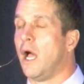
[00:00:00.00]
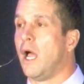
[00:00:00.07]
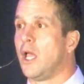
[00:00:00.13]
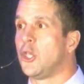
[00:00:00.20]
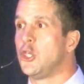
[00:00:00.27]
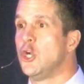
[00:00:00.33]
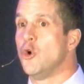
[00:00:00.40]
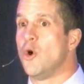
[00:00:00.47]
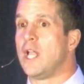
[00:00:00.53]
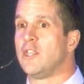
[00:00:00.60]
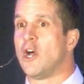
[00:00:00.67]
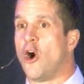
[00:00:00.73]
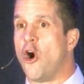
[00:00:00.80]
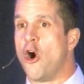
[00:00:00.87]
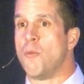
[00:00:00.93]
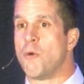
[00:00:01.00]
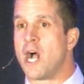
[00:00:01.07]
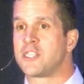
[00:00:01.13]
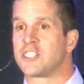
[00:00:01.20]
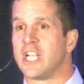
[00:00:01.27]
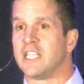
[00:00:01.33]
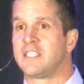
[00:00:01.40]
you at home
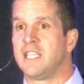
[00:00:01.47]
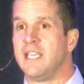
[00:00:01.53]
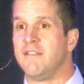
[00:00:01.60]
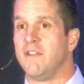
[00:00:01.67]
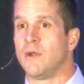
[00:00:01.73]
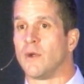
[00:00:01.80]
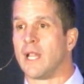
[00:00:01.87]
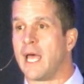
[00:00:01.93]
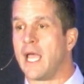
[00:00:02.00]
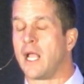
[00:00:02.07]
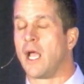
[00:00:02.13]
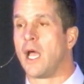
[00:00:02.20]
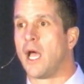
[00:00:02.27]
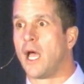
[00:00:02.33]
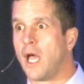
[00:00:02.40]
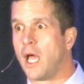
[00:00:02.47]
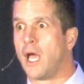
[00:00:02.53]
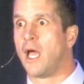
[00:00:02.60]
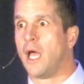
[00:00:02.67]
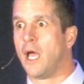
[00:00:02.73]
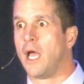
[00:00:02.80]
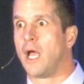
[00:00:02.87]
watching on TV were like,
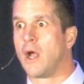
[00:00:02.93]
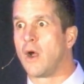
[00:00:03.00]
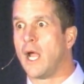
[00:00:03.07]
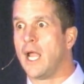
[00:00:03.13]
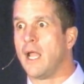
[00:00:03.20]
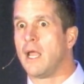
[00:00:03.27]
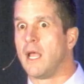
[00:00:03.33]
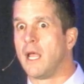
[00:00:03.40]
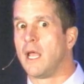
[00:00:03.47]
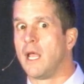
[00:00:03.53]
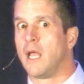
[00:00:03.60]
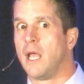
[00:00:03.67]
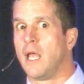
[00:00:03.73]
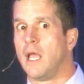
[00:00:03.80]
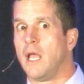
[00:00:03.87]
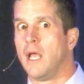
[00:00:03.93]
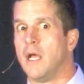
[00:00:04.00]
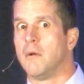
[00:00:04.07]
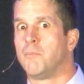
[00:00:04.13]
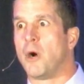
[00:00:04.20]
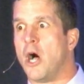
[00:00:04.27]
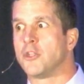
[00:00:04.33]
right?
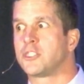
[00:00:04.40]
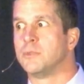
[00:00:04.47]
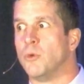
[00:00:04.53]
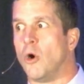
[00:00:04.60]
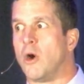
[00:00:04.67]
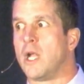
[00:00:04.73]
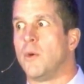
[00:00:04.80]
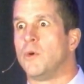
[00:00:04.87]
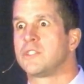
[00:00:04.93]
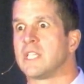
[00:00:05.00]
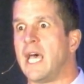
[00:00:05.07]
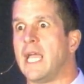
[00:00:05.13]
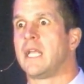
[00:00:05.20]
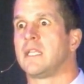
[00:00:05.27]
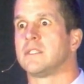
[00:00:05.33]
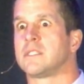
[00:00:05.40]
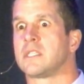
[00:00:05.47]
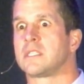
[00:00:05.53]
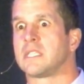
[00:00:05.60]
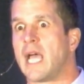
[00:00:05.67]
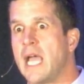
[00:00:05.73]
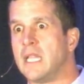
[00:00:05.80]
Baltimore, it was like
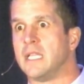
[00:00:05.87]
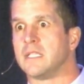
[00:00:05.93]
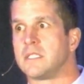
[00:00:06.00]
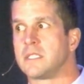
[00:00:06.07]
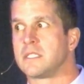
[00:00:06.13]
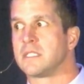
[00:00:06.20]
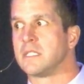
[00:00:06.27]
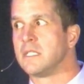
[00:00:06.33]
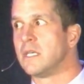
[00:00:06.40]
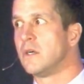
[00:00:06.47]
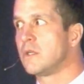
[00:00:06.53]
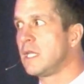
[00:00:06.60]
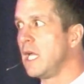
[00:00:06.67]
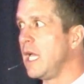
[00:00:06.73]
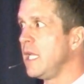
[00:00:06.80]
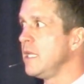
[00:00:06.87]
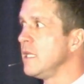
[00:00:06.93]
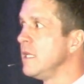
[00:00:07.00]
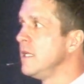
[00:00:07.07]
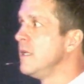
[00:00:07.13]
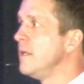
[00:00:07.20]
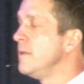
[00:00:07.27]
silence, okay?
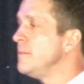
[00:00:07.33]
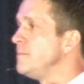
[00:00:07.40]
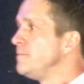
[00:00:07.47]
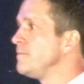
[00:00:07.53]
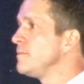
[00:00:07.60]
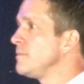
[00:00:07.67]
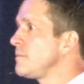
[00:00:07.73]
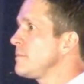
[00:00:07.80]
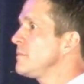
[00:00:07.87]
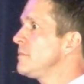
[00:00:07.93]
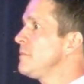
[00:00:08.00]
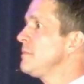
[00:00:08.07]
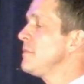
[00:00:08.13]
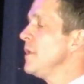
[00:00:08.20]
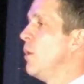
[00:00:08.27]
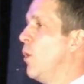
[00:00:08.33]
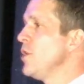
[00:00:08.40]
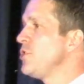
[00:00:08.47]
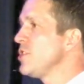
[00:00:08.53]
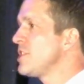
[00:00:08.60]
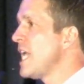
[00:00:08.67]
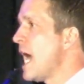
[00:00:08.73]
What
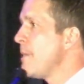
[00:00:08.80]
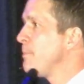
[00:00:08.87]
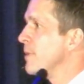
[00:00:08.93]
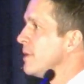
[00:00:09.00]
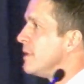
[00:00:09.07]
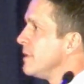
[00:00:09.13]
just happened?